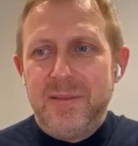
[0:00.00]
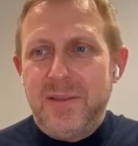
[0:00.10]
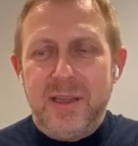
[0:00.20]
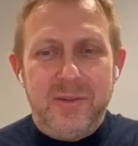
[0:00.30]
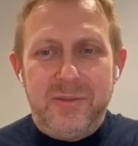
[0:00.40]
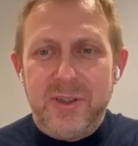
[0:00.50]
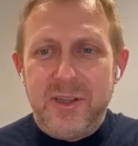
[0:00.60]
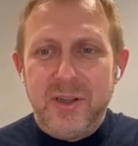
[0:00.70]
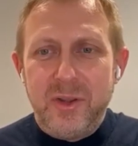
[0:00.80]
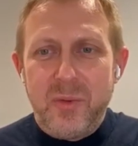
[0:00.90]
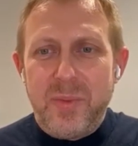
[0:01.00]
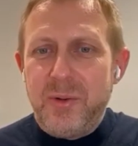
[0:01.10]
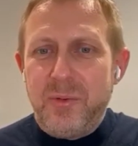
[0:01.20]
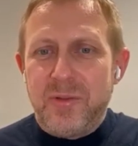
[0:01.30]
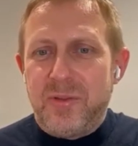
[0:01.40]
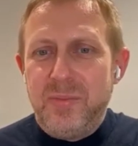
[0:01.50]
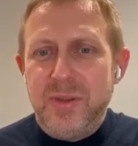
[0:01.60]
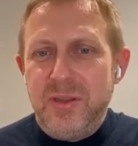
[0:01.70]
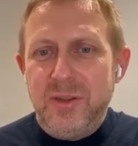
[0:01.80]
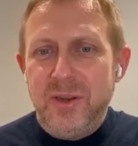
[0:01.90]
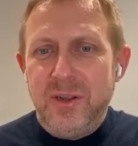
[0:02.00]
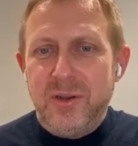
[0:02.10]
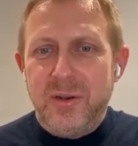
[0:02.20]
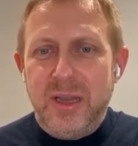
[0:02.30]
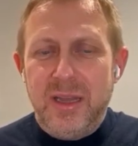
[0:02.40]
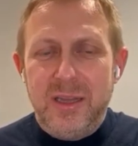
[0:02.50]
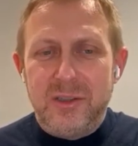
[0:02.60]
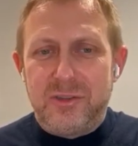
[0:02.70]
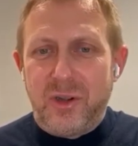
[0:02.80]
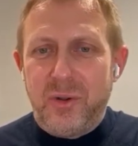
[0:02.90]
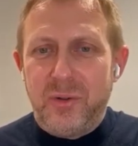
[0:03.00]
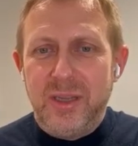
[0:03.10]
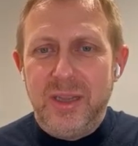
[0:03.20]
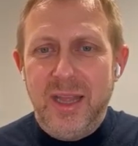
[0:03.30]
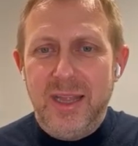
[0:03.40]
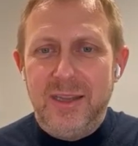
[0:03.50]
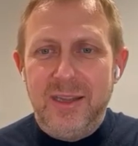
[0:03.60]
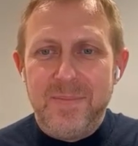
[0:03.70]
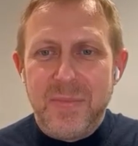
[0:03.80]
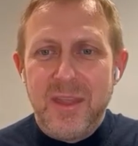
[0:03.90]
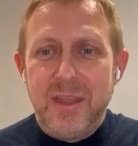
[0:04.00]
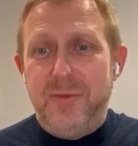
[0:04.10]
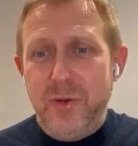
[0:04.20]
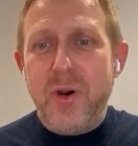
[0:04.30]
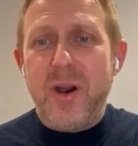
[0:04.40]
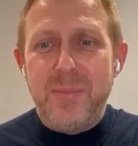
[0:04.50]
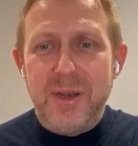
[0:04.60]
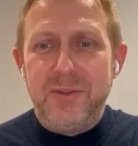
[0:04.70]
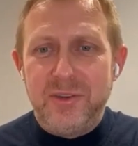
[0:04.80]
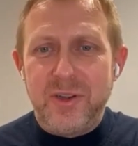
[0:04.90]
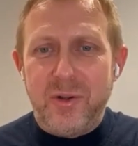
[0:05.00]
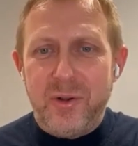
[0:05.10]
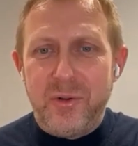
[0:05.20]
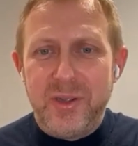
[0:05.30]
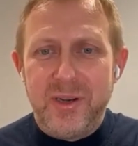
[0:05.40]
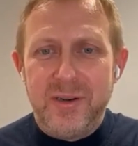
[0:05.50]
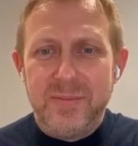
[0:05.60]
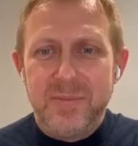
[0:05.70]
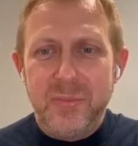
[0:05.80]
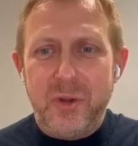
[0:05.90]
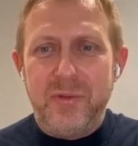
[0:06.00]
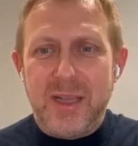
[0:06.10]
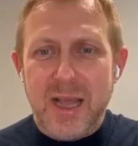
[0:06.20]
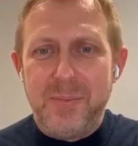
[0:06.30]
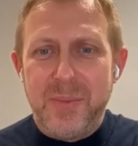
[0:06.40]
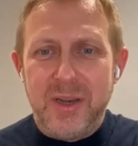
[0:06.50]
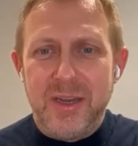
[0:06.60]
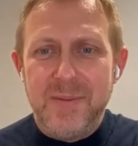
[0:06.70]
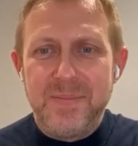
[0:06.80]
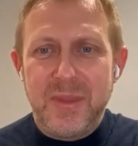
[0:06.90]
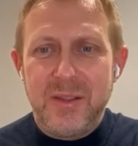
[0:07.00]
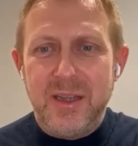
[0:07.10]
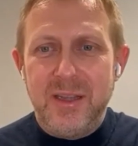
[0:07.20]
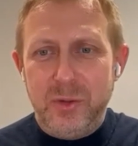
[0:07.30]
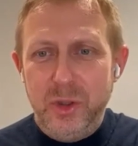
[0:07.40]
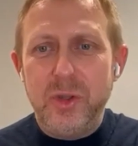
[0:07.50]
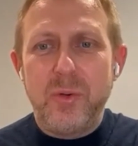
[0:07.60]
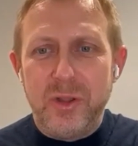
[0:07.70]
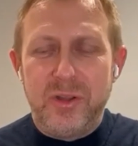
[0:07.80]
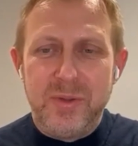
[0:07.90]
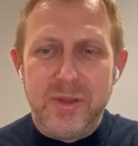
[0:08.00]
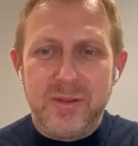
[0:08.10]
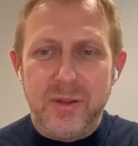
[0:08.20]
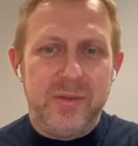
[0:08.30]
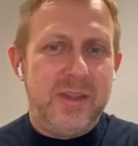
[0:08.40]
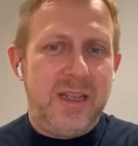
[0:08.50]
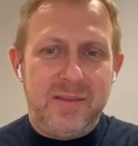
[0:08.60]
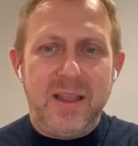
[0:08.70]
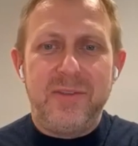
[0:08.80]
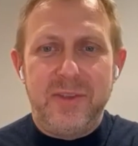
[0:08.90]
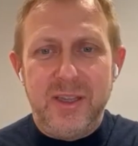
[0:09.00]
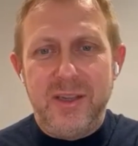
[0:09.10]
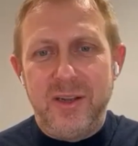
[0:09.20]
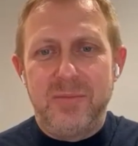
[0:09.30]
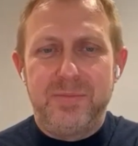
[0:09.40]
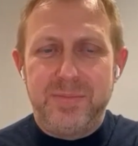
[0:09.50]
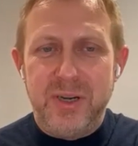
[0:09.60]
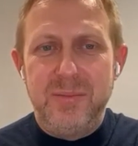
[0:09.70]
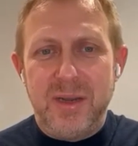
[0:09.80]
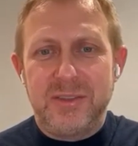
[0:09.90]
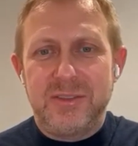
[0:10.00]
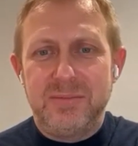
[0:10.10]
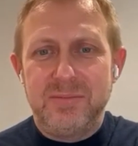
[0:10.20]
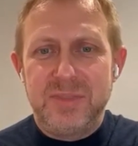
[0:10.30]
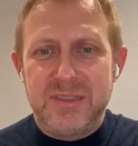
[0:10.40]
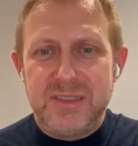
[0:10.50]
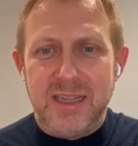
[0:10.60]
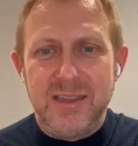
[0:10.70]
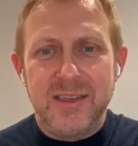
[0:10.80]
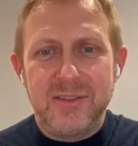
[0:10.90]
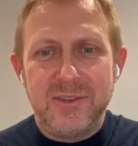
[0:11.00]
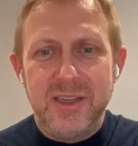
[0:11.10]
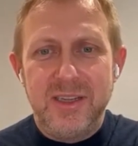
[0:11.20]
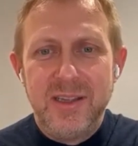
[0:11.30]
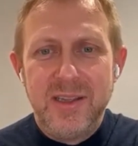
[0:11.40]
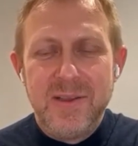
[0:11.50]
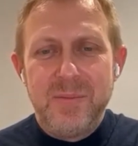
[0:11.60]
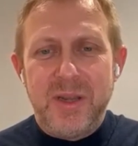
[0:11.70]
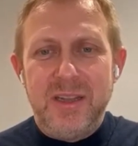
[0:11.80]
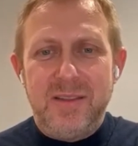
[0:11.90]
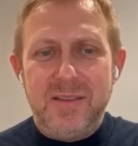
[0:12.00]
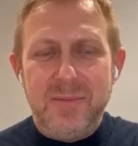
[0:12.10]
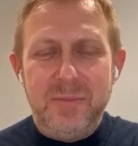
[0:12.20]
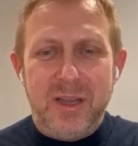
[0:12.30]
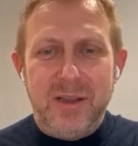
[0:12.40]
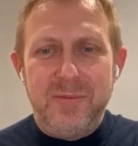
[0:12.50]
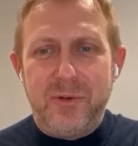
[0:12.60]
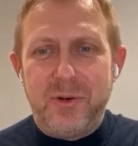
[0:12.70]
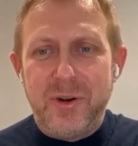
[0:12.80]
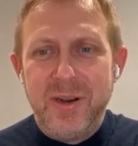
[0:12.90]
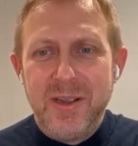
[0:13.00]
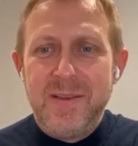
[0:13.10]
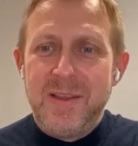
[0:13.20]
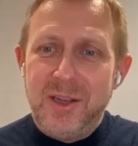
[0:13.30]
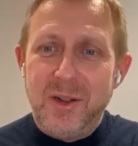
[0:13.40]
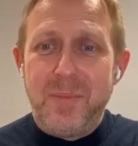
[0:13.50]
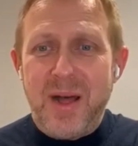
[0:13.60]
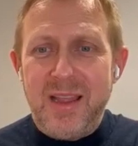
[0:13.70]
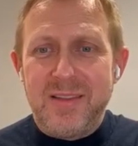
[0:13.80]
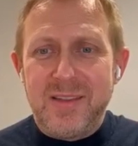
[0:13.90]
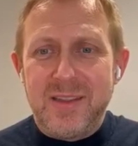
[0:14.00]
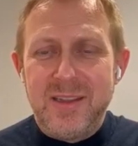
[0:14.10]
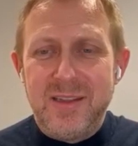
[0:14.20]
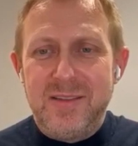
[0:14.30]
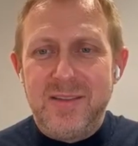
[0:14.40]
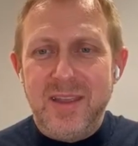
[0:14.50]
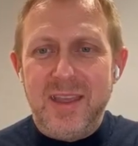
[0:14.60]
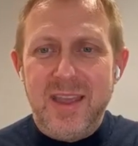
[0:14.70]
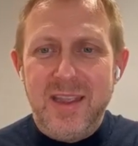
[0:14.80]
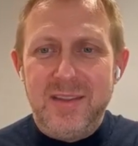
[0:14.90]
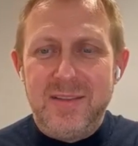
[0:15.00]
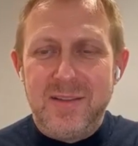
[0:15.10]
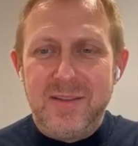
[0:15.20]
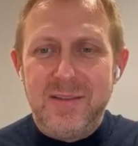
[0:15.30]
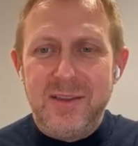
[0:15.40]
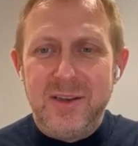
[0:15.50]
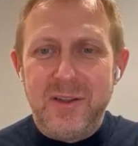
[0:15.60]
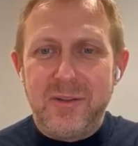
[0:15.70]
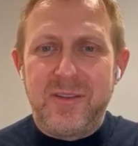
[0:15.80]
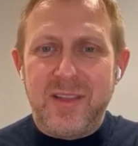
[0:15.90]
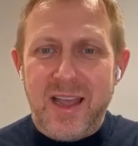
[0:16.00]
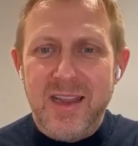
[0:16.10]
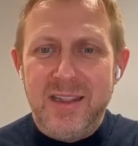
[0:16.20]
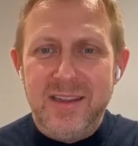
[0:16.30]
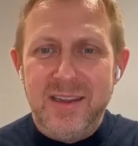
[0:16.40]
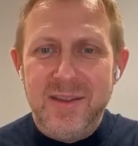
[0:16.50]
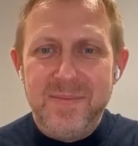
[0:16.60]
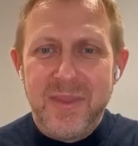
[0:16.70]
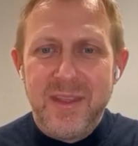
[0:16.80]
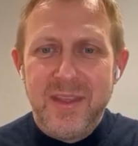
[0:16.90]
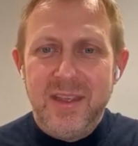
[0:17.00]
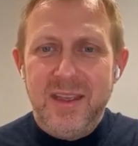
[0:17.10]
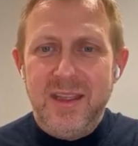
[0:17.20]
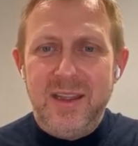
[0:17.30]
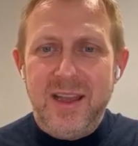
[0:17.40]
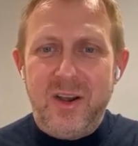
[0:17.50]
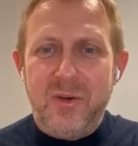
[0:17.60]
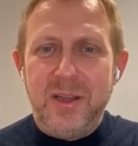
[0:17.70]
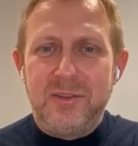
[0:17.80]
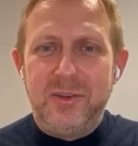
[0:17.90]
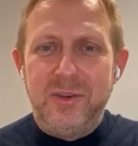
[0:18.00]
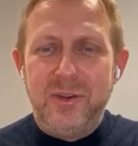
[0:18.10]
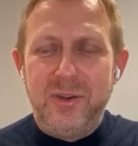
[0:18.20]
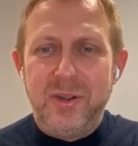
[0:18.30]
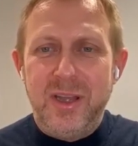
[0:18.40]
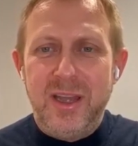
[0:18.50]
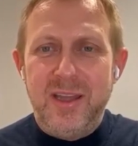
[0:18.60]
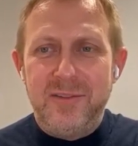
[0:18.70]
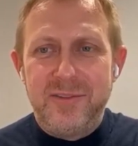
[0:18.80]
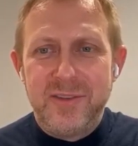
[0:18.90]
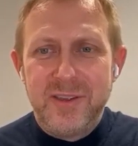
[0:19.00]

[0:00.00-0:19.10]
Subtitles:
I don't think nobody wants to be shown in any. If you are beneficial owner of a company, right, you don't want to be disclosed. That's, I think, pretty much standard, right? But at the same time, for balancing this against this society and how much you have